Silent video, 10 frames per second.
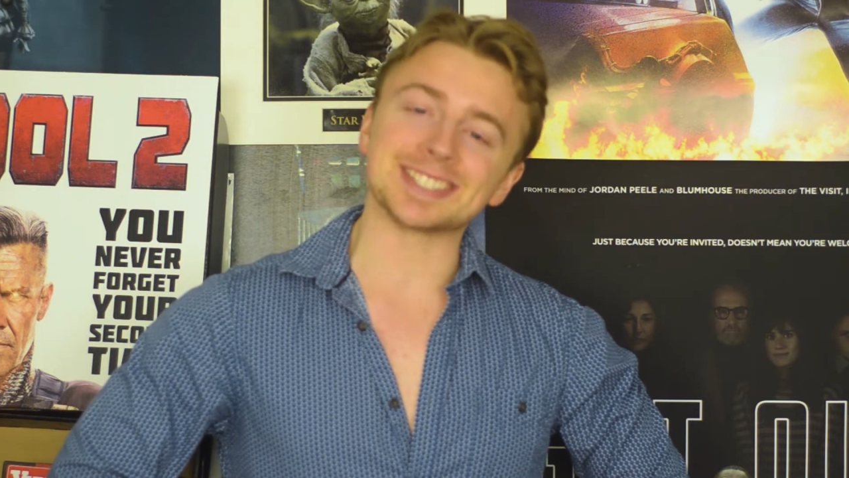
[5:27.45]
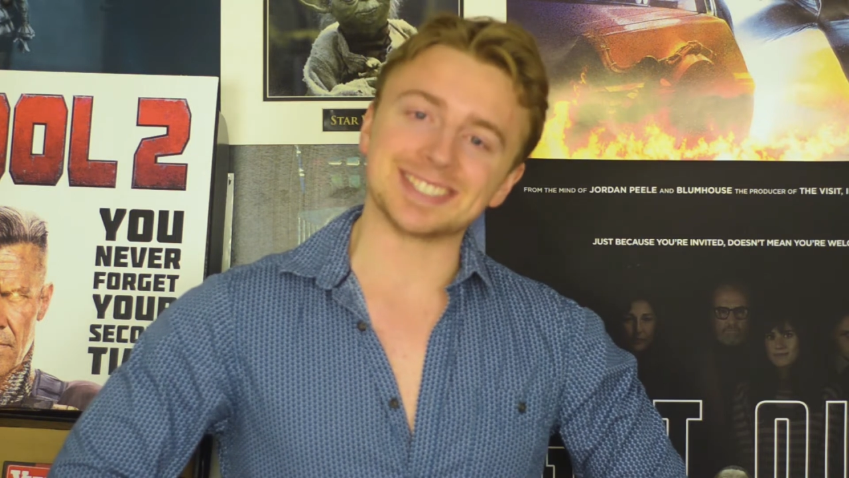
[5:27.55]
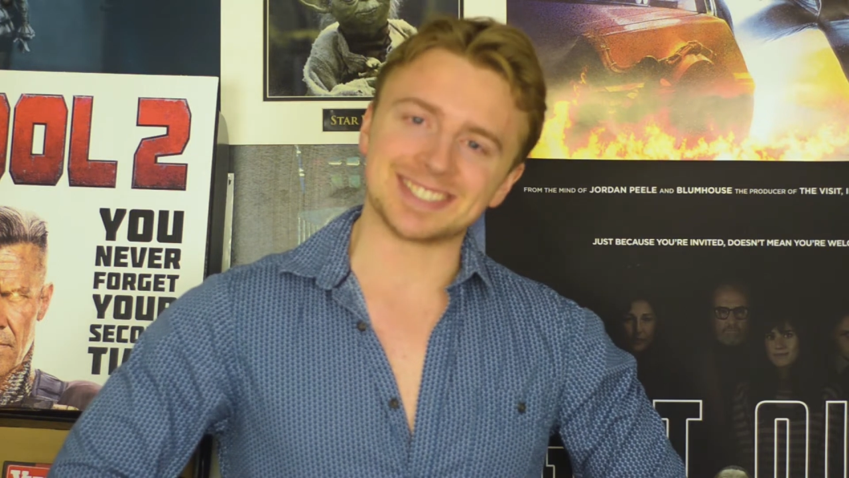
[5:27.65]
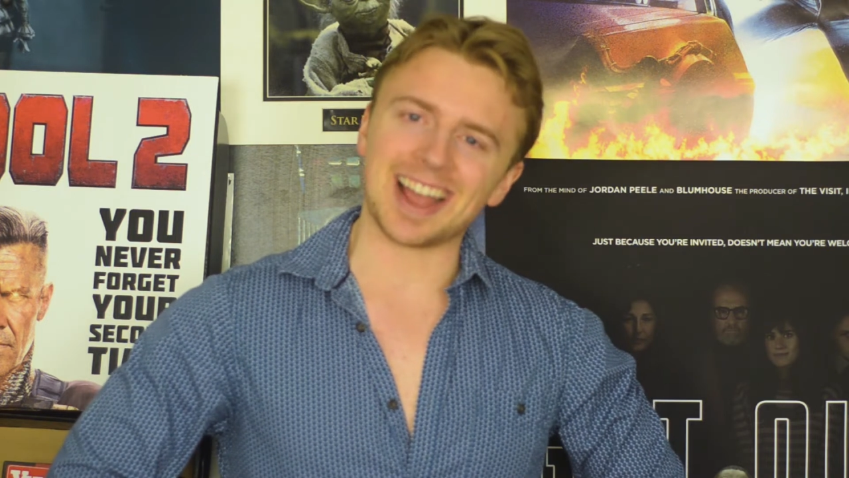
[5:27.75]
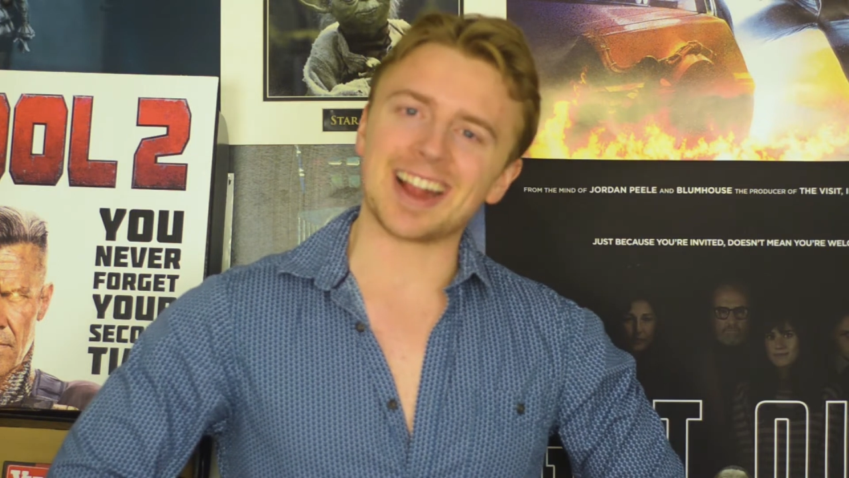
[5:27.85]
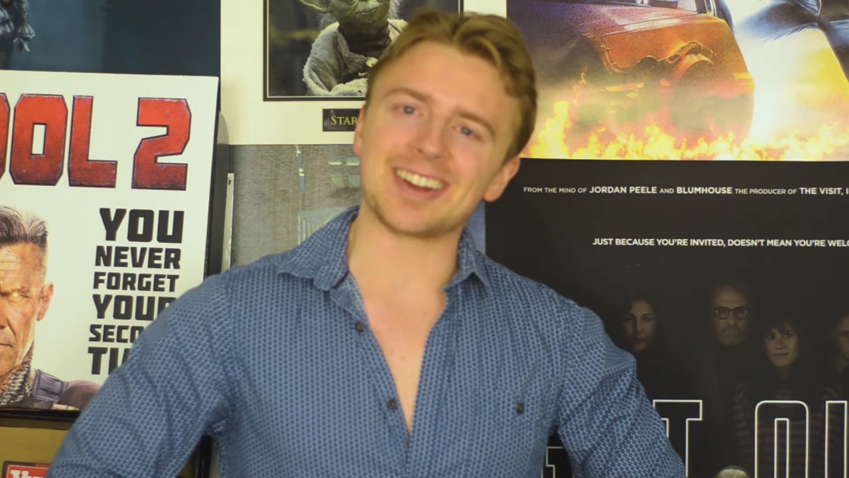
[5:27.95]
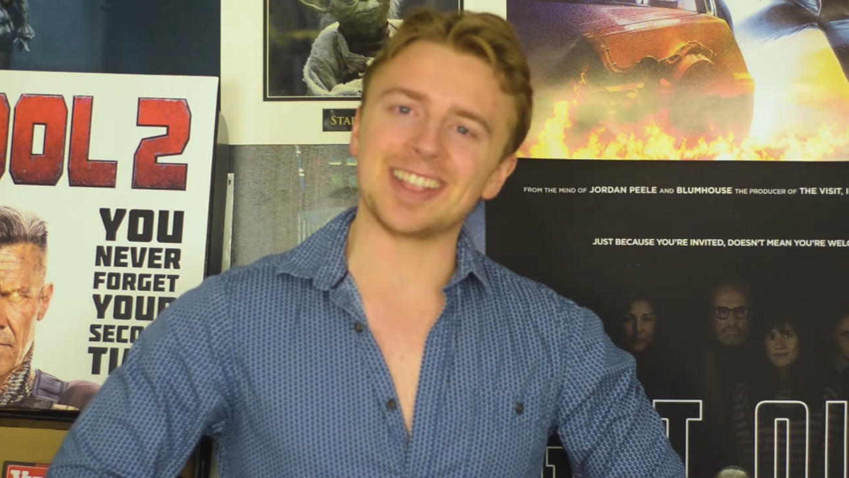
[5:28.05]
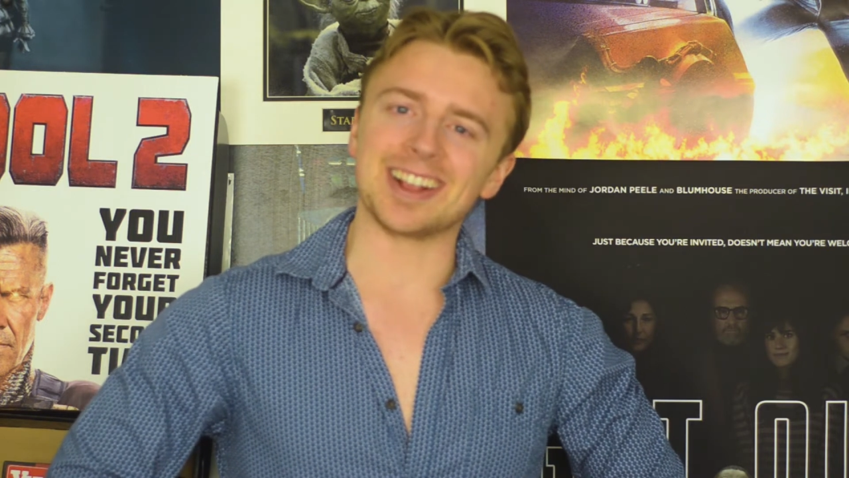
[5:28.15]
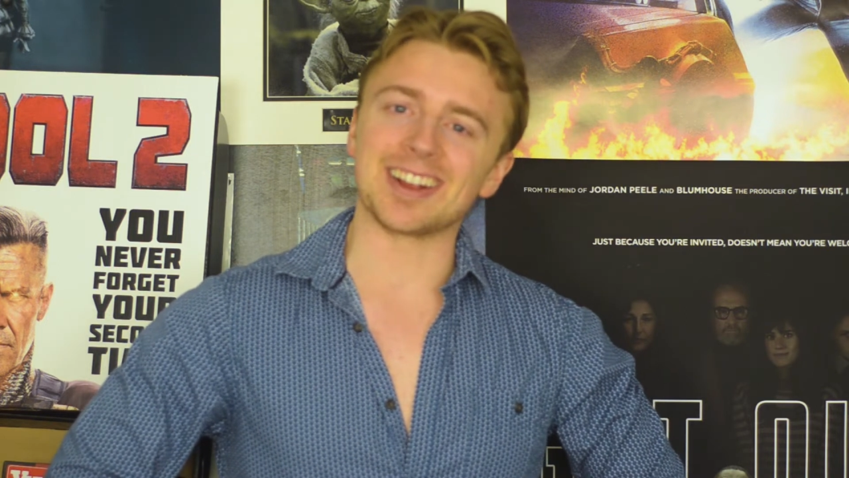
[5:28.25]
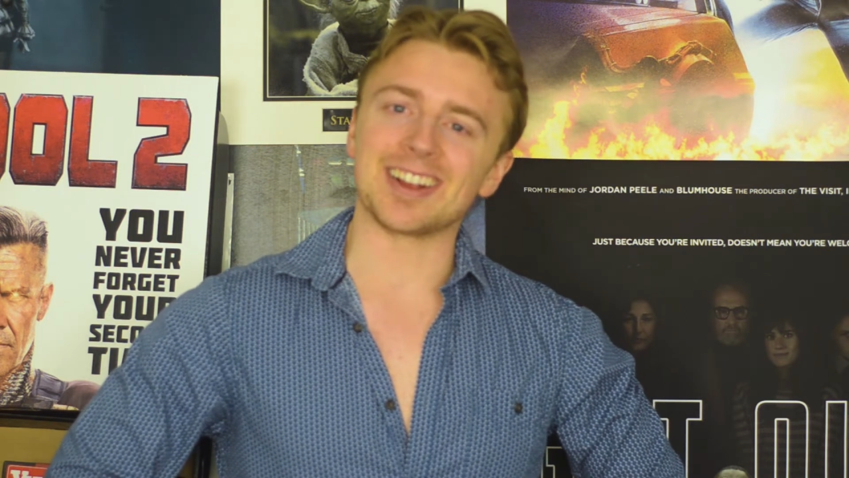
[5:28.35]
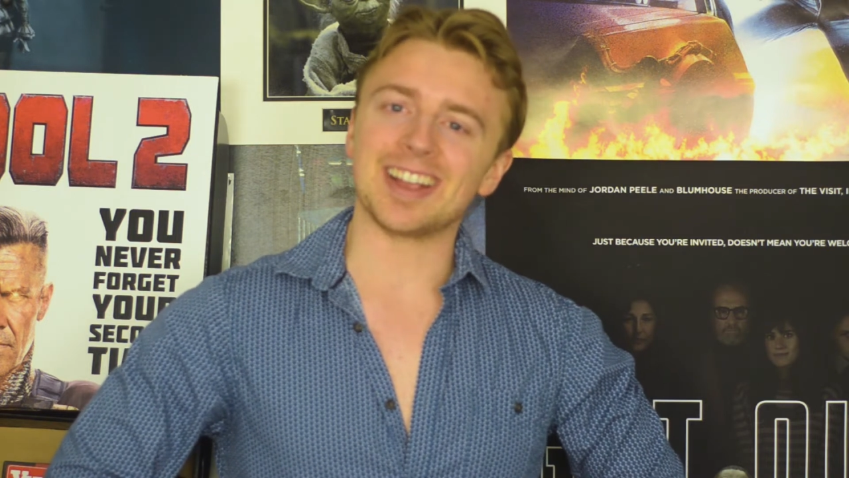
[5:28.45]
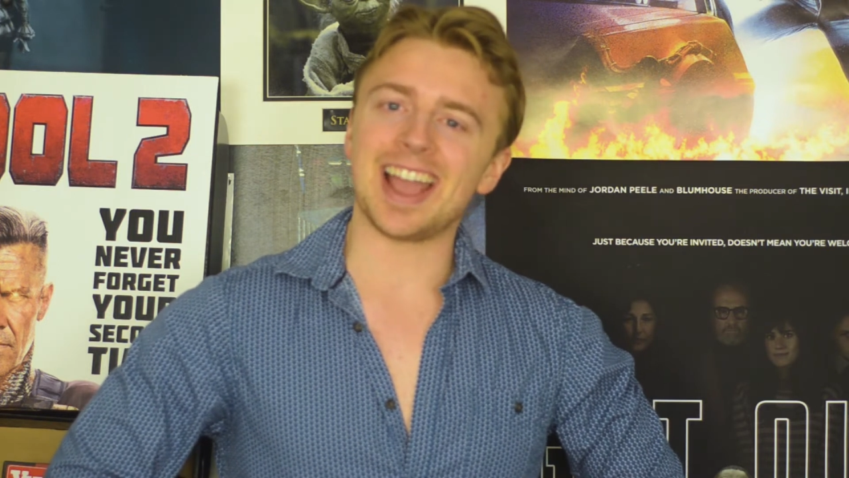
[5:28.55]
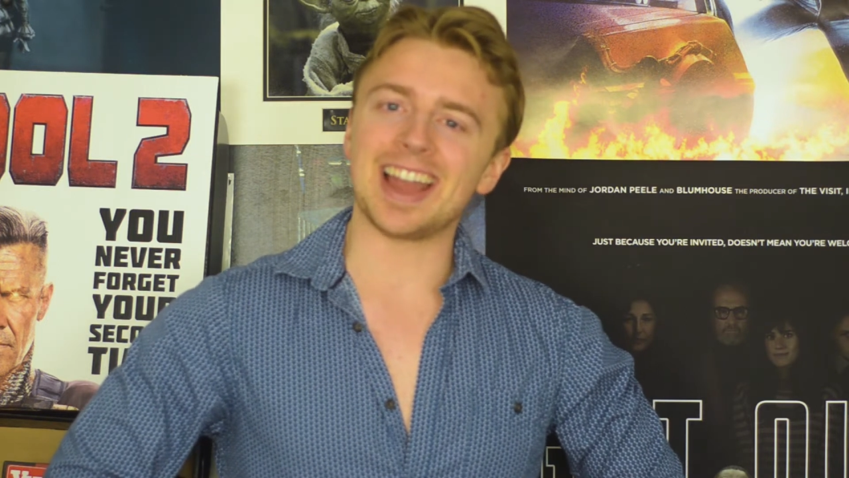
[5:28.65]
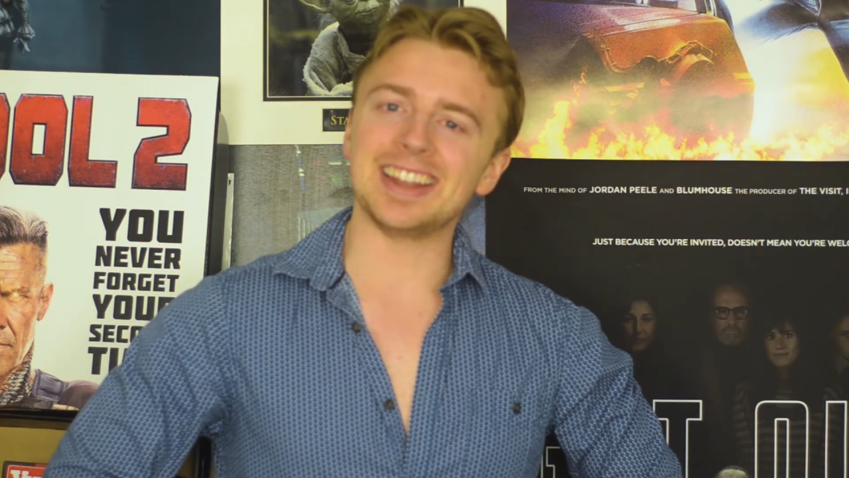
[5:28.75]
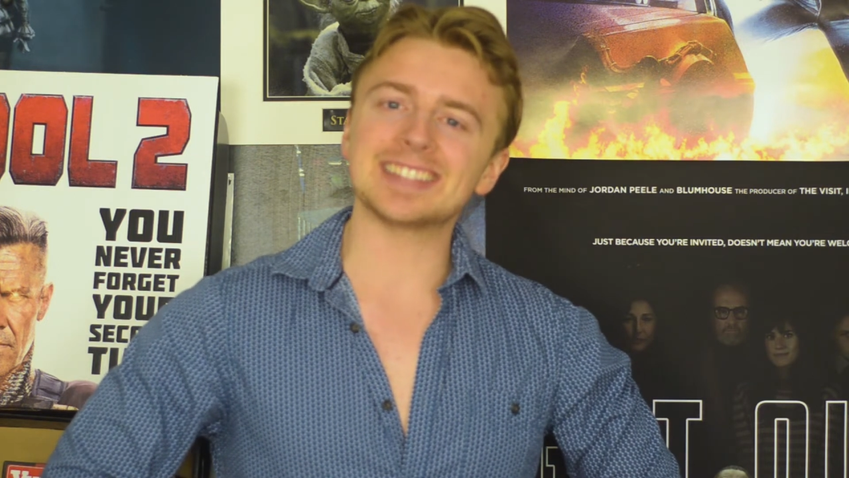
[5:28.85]
entire year,
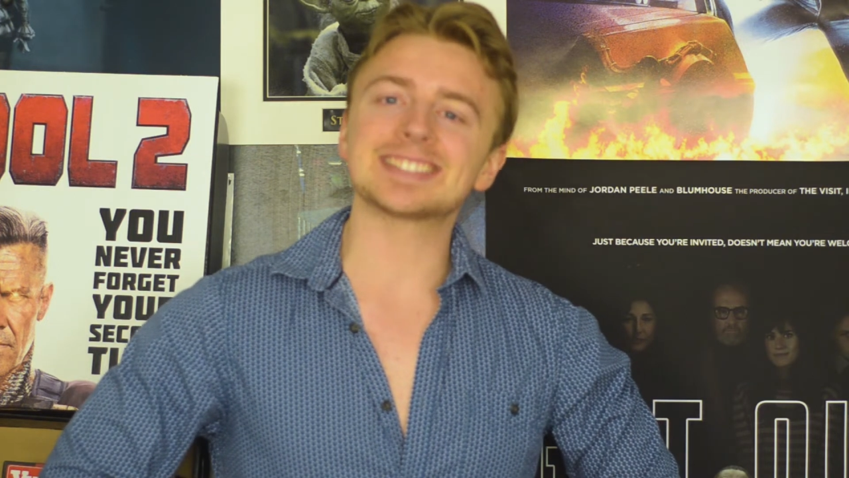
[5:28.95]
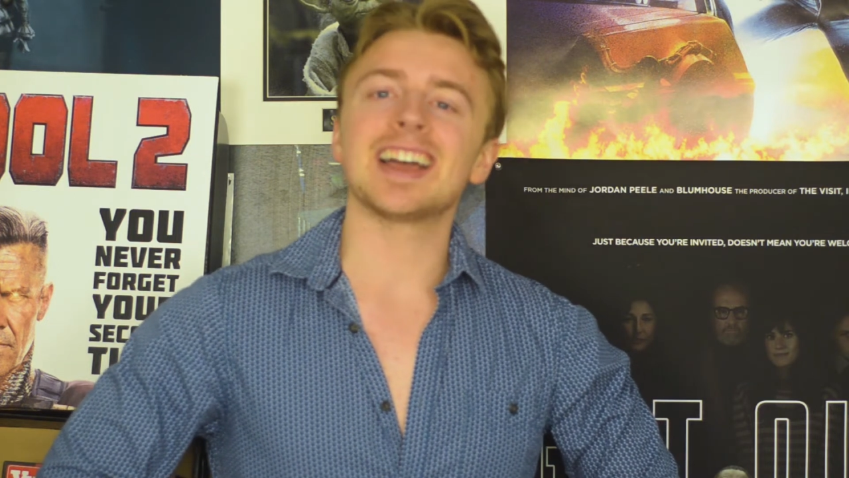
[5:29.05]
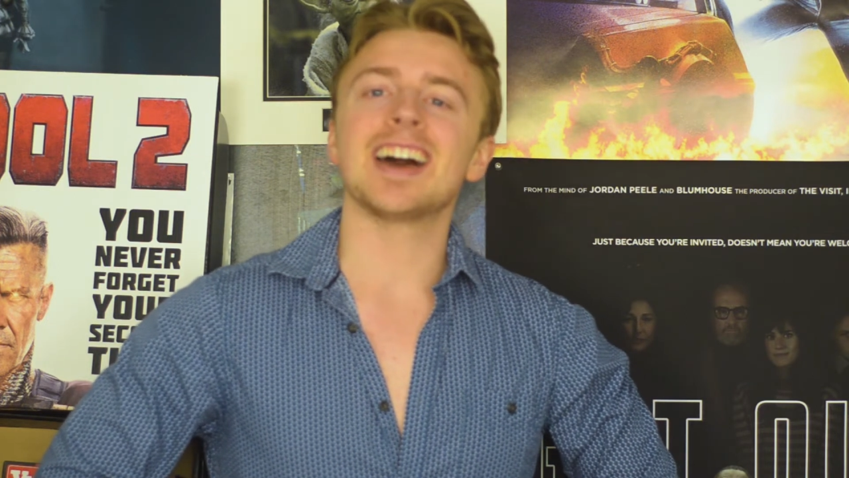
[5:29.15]
and it's